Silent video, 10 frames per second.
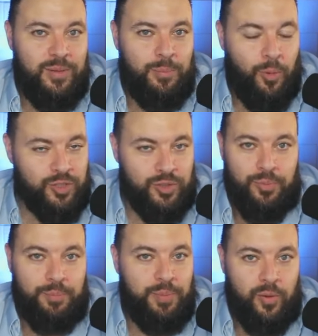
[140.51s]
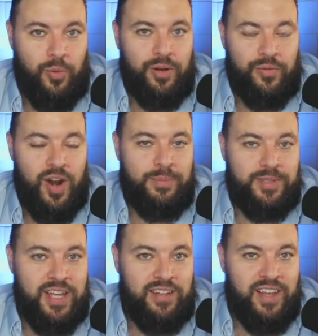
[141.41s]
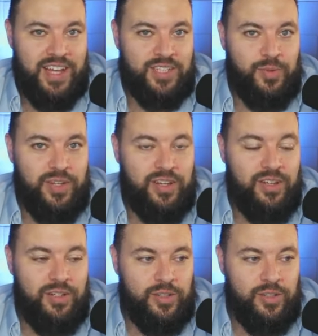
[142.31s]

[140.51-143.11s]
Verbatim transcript: Marshall, big win over App State last week.